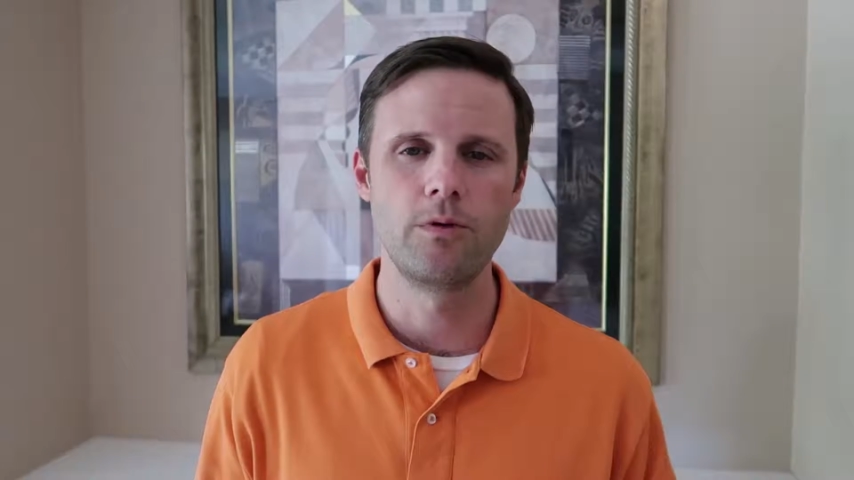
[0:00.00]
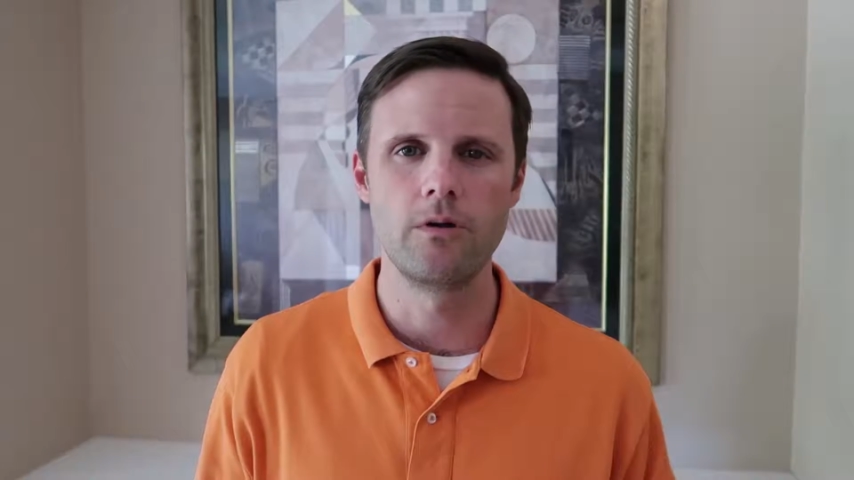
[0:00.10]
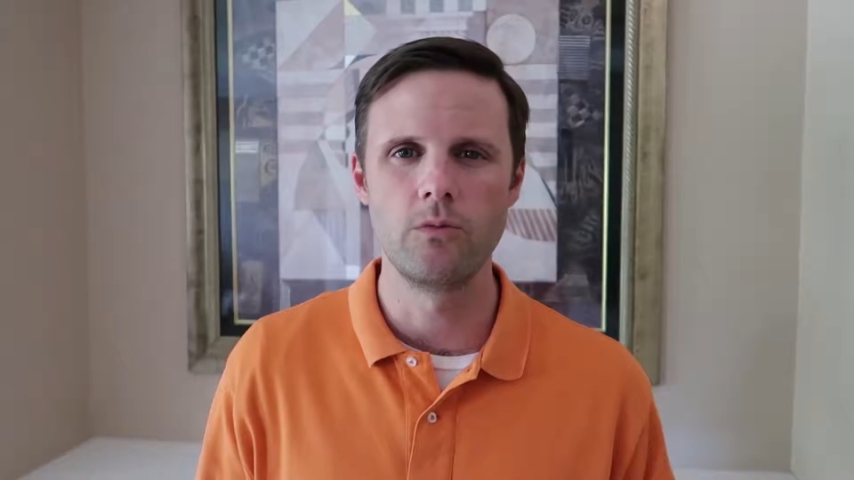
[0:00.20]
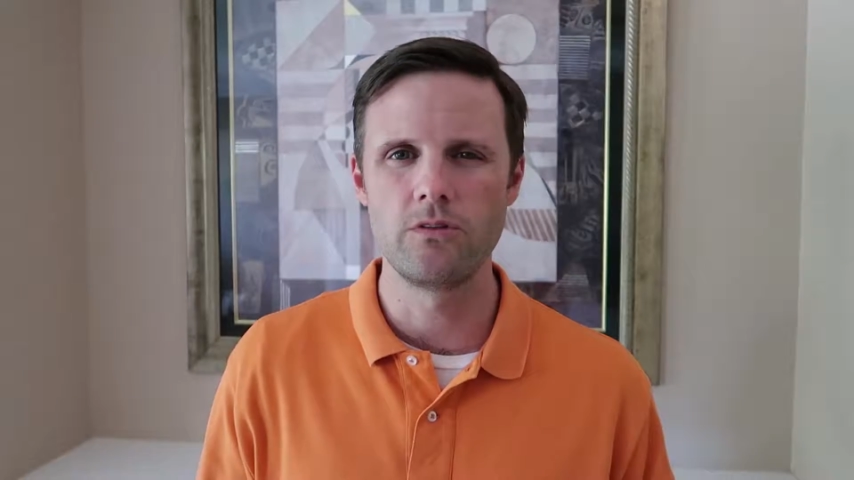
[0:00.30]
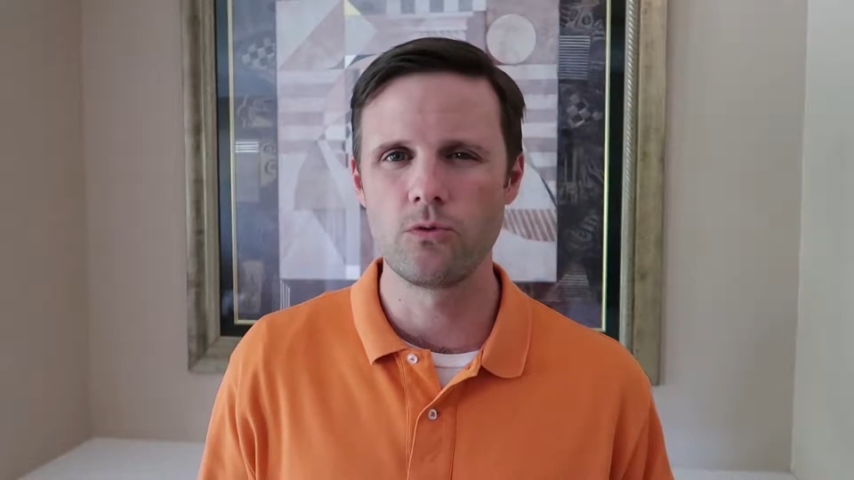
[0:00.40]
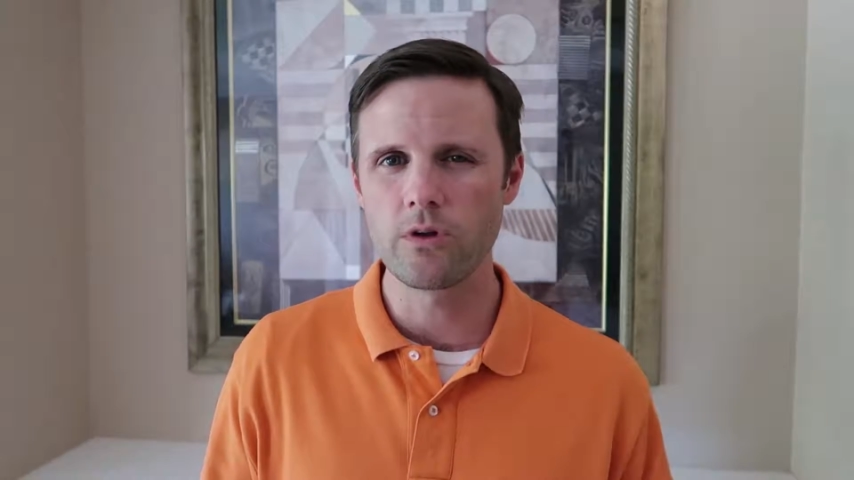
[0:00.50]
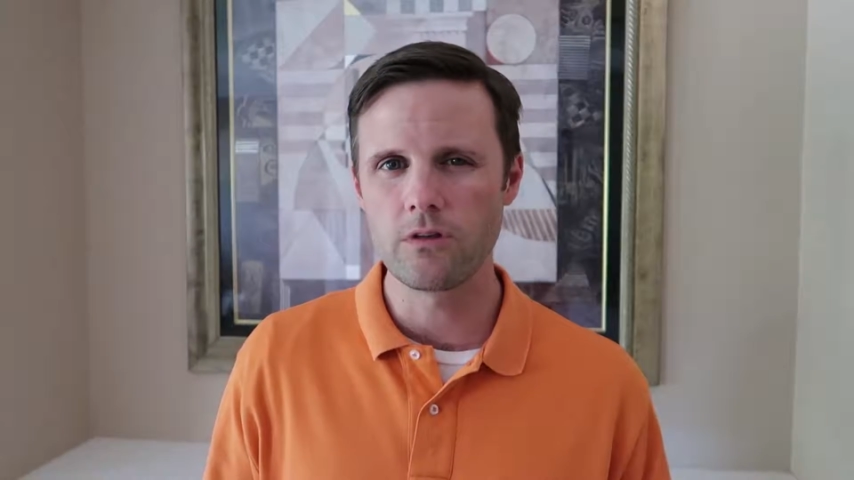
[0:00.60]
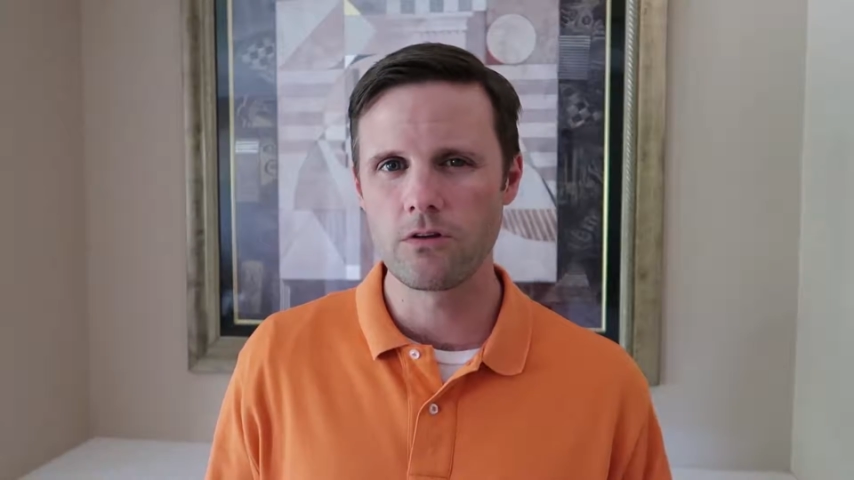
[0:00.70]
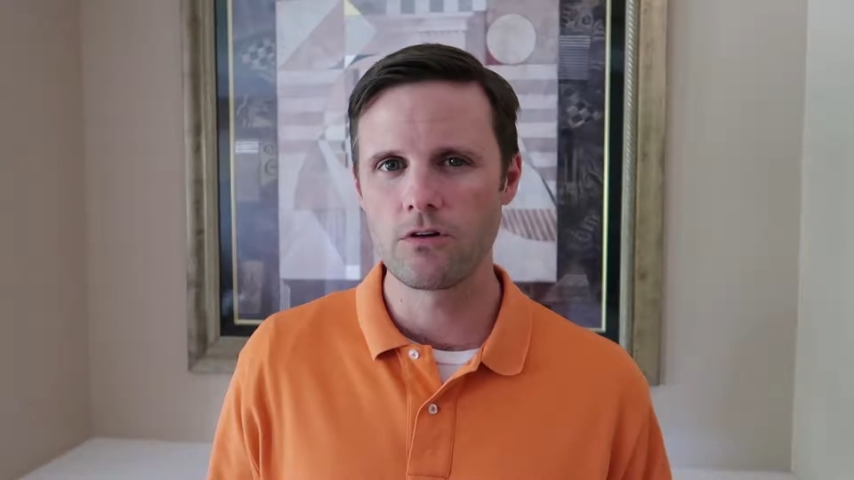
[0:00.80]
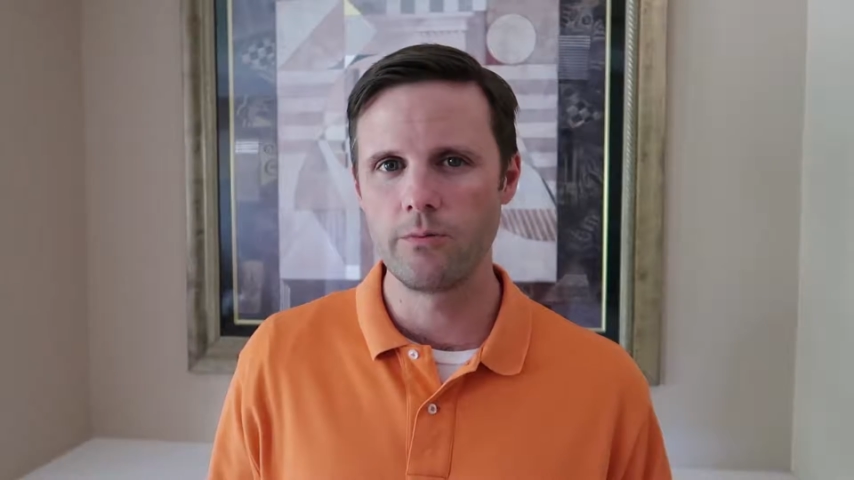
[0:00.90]
but what
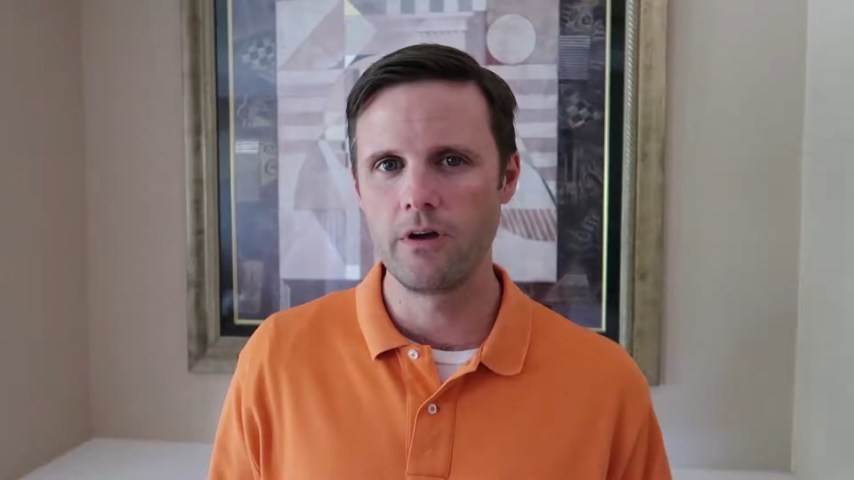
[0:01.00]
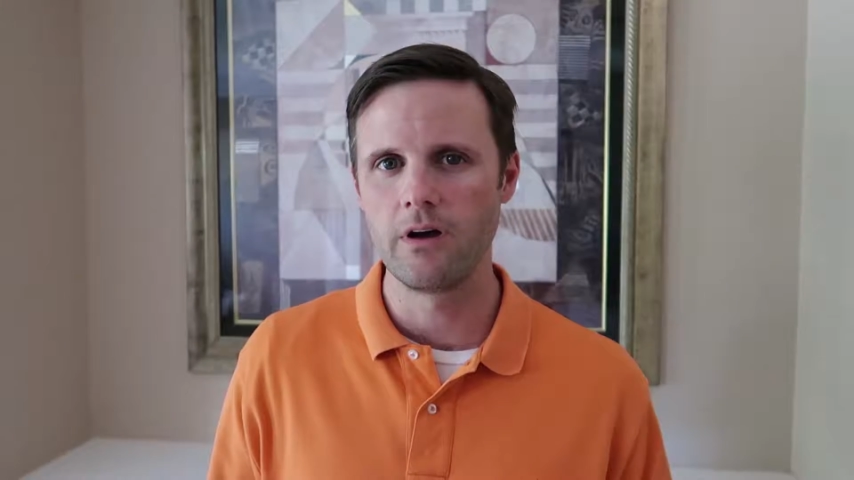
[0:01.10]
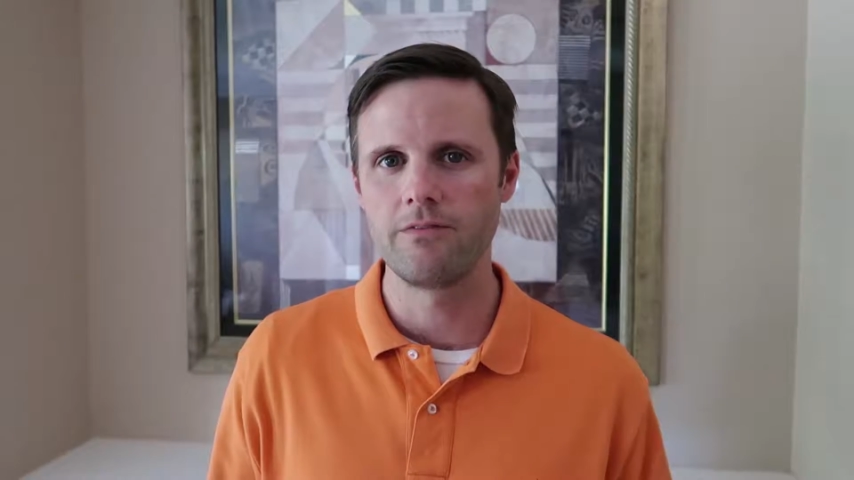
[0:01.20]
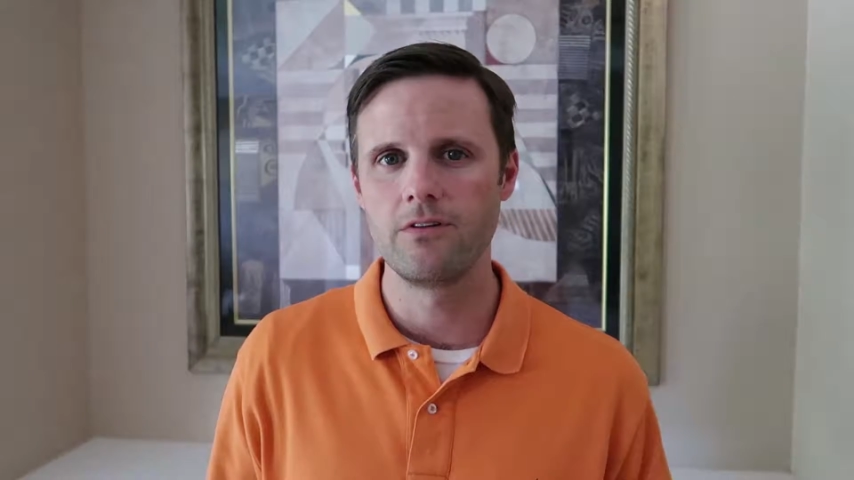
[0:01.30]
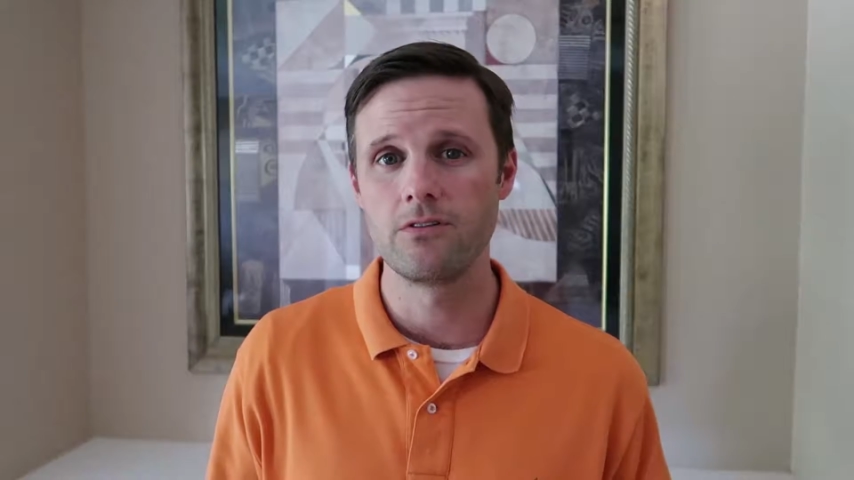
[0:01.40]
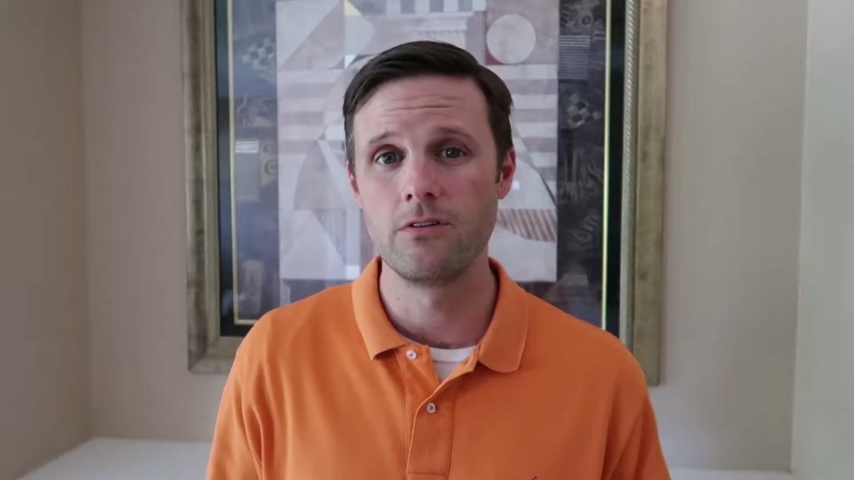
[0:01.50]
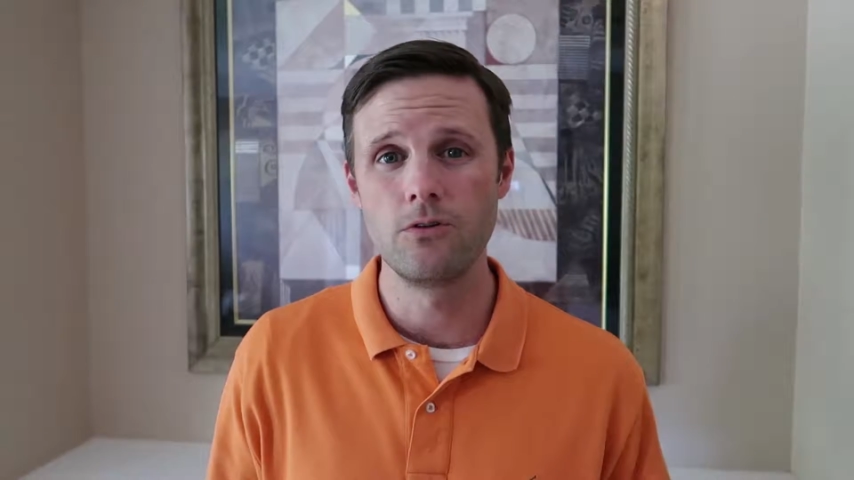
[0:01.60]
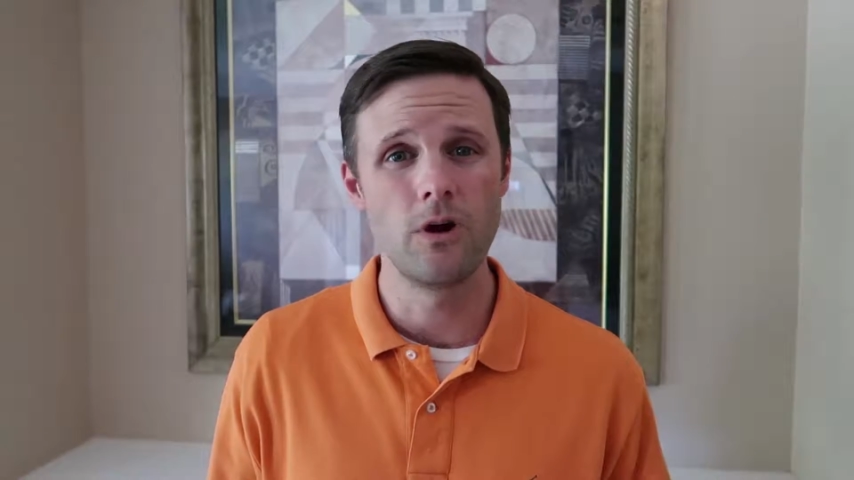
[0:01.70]
really turned me off is the